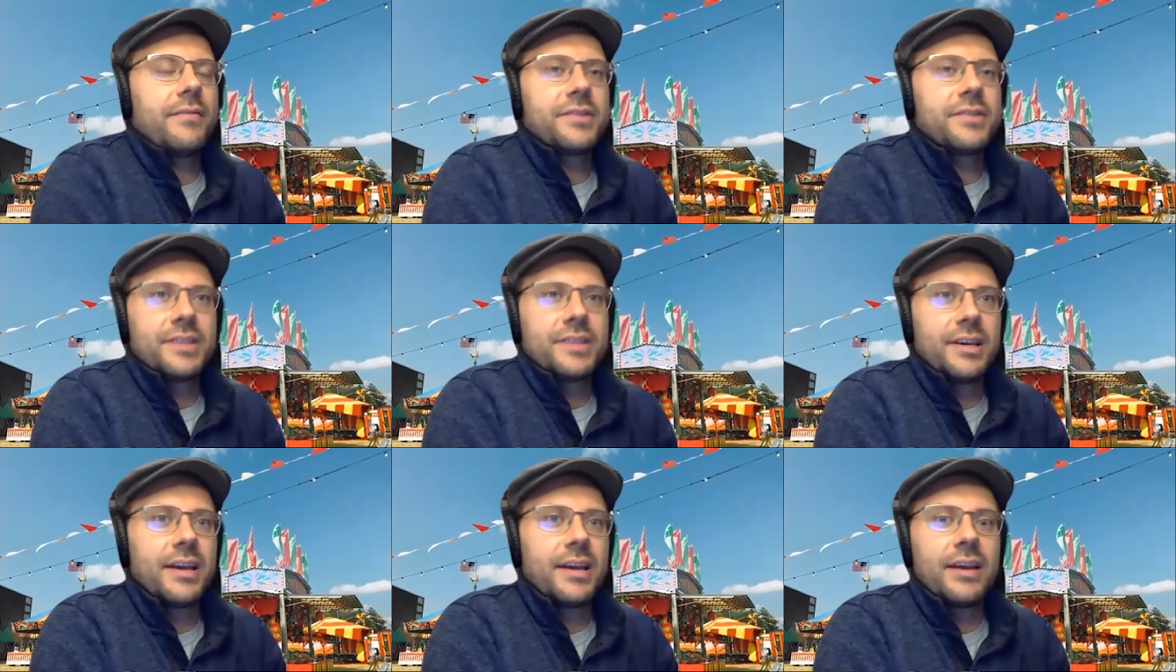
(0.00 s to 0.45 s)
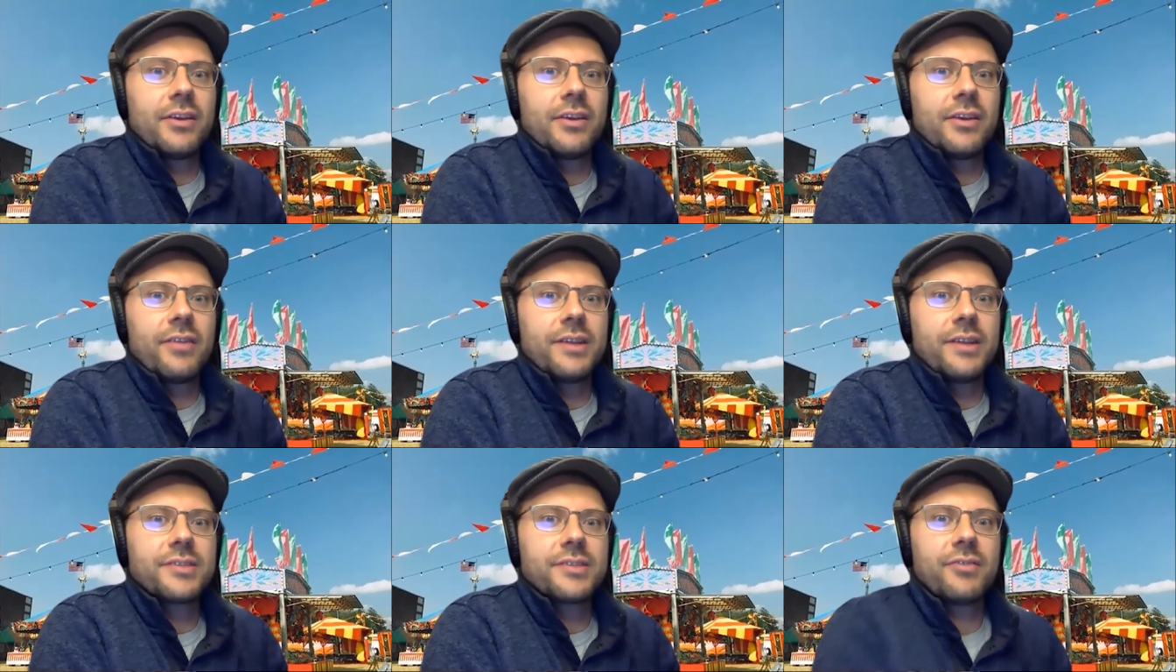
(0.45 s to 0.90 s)
Obviously,
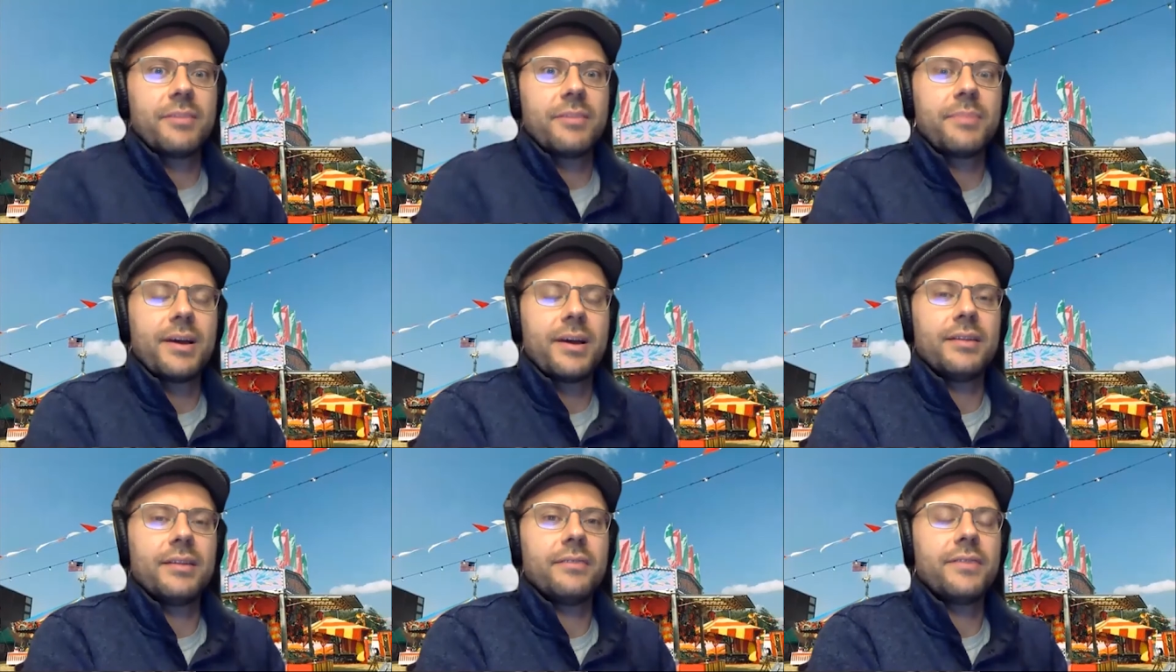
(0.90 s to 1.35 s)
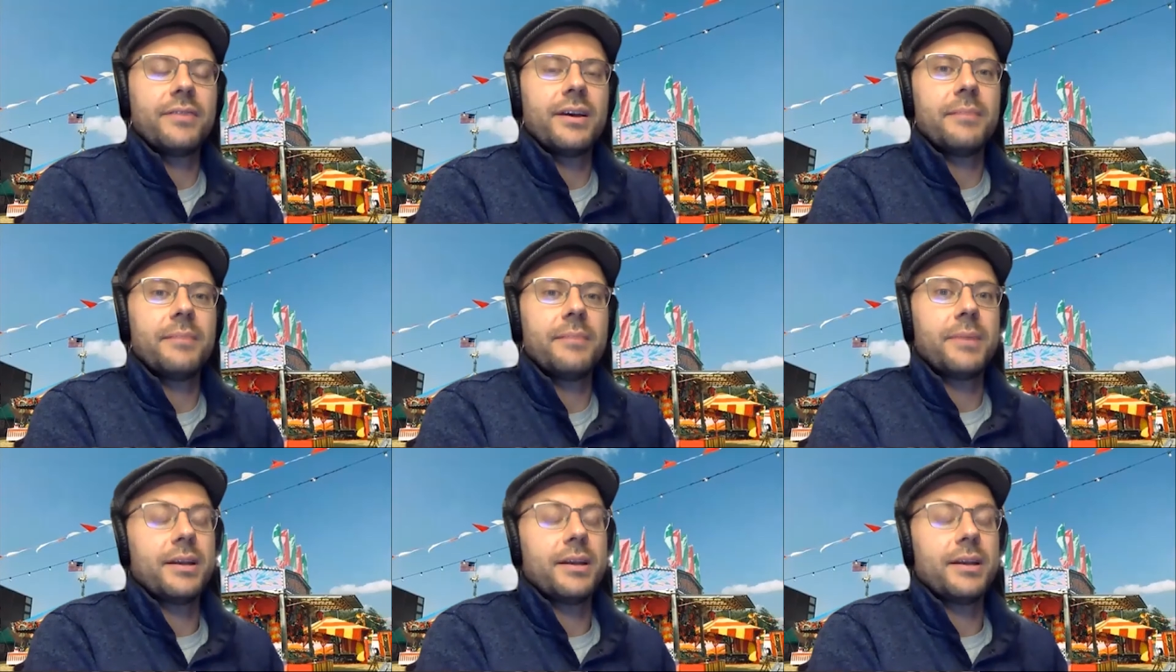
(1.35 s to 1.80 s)
again, a great script by
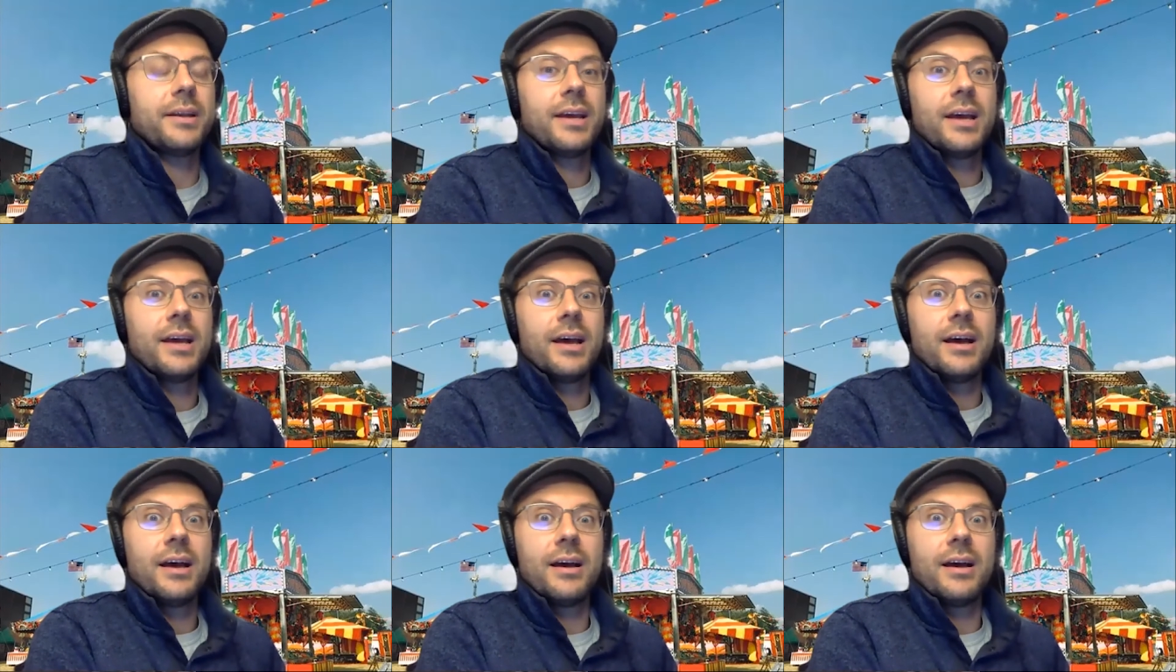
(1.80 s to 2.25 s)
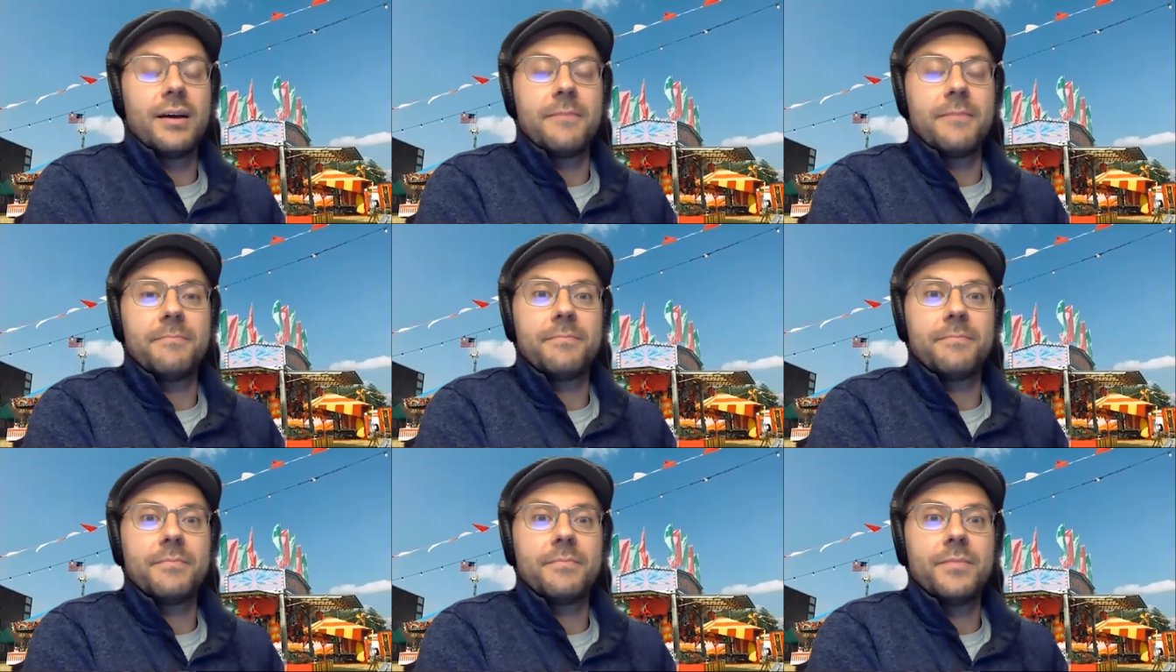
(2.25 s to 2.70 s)
Olivia, but
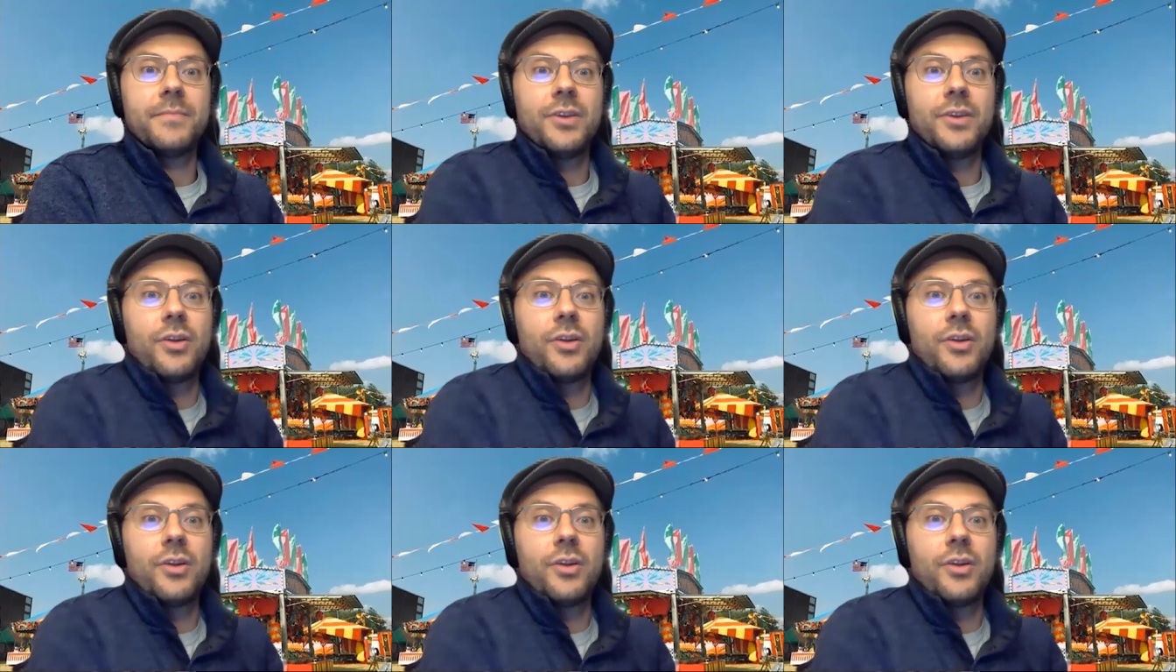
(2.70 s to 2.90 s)
um,